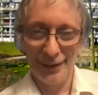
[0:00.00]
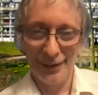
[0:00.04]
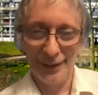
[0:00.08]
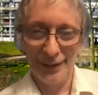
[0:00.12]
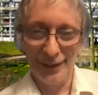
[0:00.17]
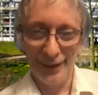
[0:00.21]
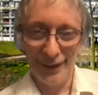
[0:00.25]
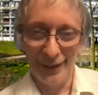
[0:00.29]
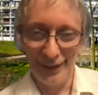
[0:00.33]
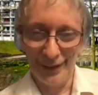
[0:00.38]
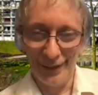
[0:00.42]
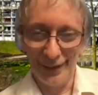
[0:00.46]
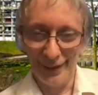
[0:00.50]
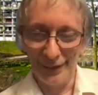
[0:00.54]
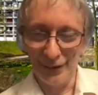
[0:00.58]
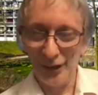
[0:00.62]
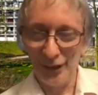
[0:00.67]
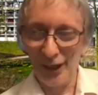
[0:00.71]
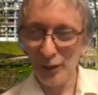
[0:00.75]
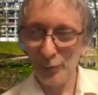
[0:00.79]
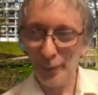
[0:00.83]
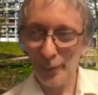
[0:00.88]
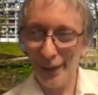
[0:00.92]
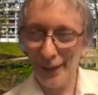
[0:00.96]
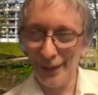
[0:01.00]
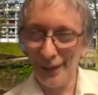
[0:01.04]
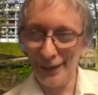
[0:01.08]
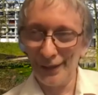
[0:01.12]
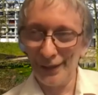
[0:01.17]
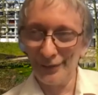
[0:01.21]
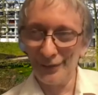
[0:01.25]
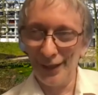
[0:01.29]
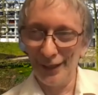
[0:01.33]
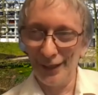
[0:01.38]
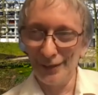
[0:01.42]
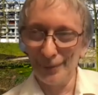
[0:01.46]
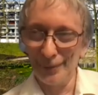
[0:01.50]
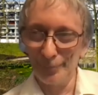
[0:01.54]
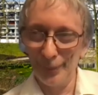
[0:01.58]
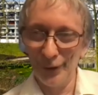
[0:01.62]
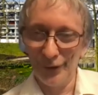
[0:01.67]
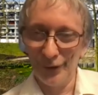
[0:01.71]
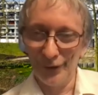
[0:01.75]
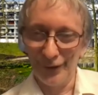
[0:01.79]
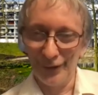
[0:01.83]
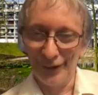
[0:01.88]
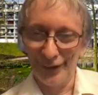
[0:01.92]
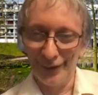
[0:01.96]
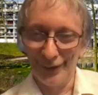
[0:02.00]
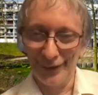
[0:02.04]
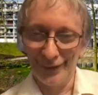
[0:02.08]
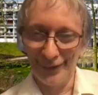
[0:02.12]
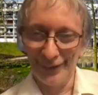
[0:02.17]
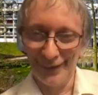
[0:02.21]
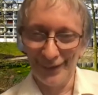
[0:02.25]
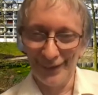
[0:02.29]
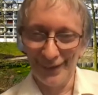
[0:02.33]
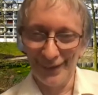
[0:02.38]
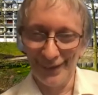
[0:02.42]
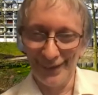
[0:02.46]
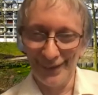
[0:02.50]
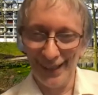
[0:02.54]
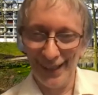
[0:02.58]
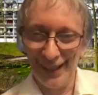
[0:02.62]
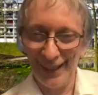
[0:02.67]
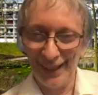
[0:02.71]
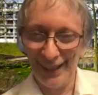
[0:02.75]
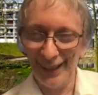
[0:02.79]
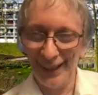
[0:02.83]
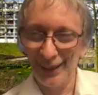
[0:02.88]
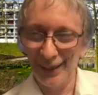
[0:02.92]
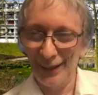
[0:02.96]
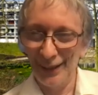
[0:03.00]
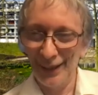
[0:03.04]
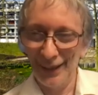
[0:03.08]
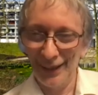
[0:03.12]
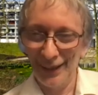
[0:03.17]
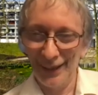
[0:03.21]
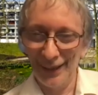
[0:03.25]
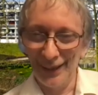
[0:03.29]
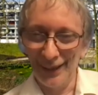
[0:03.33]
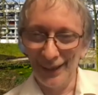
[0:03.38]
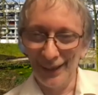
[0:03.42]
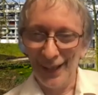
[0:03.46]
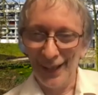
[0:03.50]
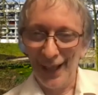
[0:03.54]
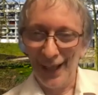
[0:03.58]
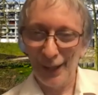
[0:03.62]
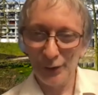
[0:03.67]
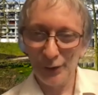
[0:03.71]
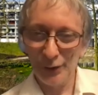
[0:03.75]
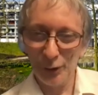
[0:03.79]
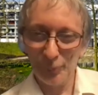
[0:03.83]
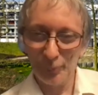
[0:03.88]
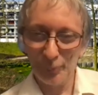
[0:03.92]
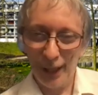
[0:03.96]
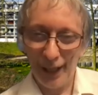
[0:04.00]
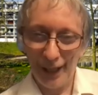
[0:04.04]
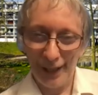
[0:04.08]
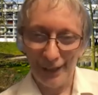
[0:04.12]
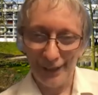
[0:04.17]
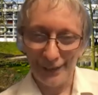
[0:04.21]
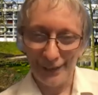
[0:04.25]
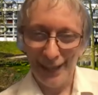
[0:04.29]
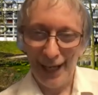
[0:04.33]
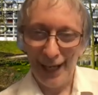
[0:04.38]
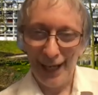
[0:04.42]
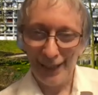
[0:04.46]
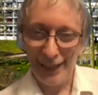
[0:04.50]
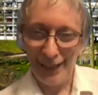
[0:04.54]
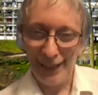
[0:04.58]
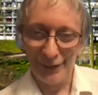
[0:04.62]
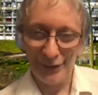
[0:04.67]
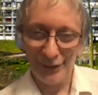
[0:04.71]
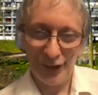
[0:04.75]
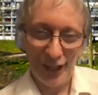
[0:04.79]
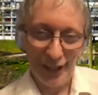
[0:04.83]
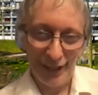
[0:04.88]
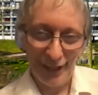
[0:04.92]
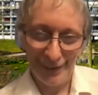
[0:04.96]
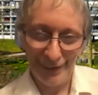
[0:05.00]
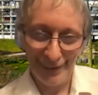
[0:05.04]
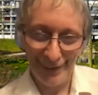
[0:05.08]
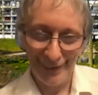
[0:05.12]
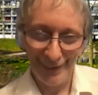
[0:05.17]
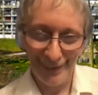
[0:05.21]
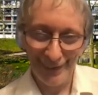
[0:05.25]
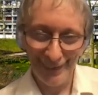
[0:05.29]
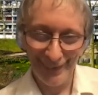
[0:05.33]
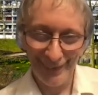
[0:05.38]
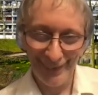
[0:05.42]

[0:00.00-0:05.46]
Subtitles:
a chess player can write a book saying how to play attacking chess.